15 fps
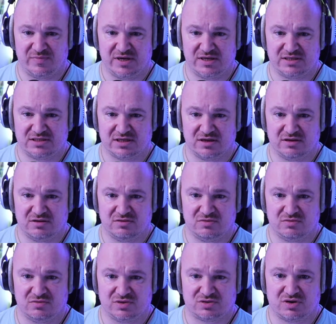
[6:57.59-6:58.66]
me to
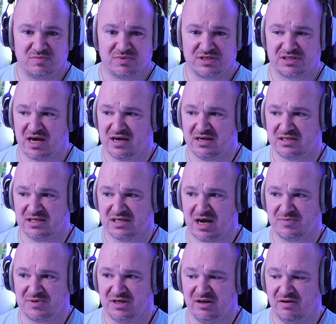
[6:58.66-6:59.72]
stream status is
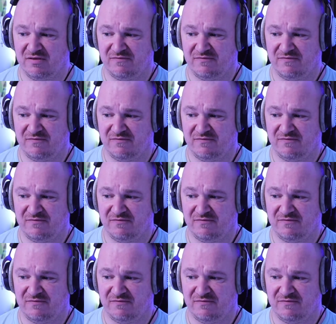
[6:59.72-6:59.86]
absolutely